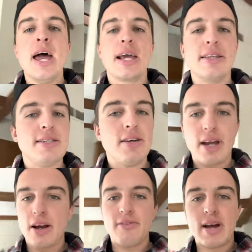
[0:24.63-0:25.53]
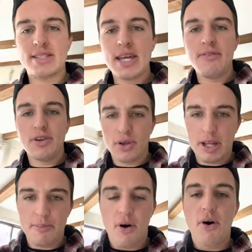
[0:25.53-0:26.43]
concealed carry vests, even though
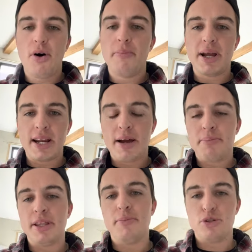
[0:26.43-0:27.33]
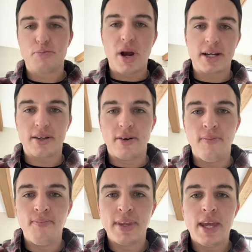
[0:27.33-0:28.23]
they all might not be the most practical,